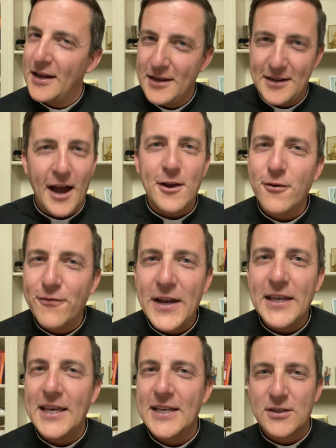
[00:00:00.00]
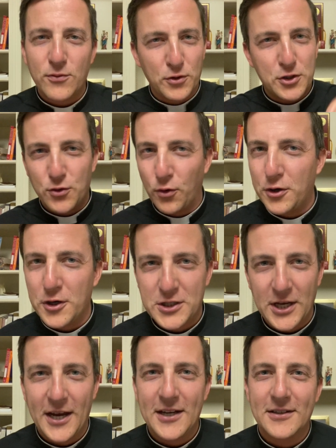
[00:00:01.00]
Not your faith has restored your
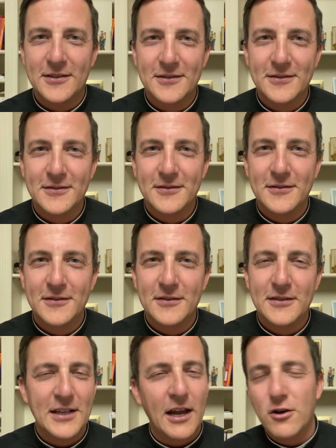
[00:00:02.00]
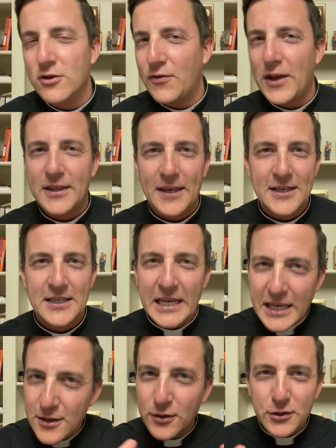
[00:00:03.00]
sight. Not your faith has
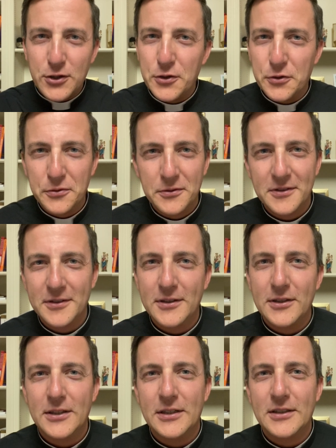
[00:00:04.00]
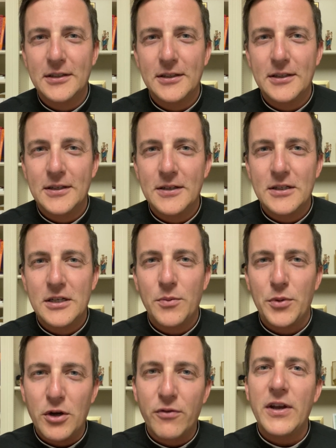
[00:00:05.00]
healed you, but
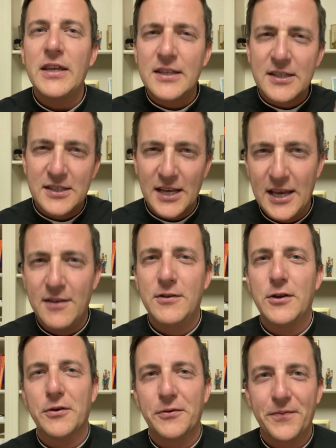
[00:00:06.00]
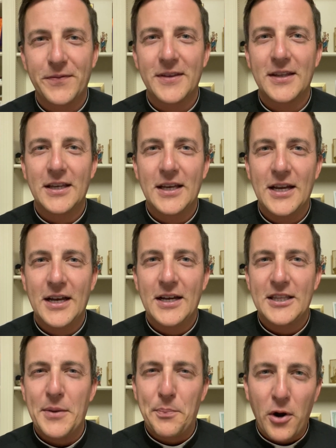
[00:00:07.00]
your faith has saved you.
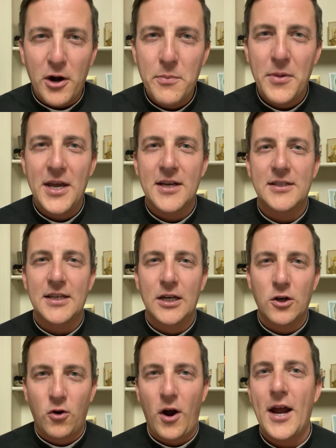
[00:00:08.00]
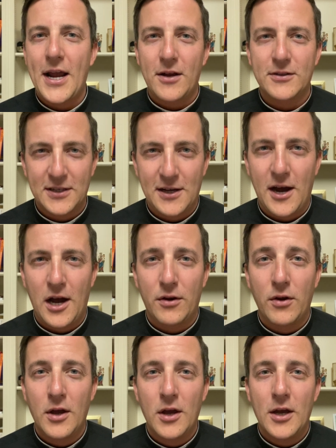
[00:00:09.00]
That Bartimaeus, in crying out to God
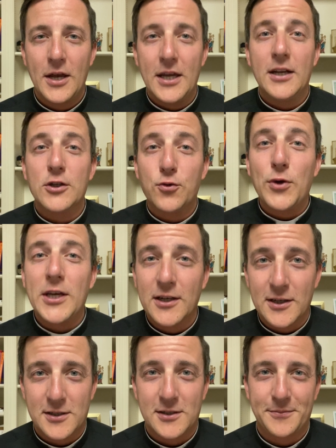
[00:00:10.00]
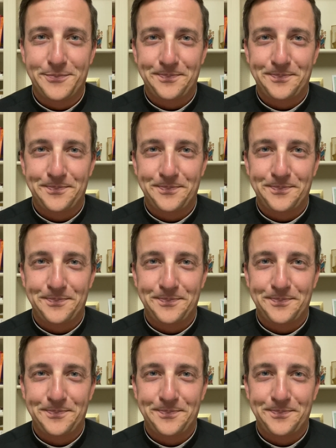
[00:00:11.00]
in his weakness,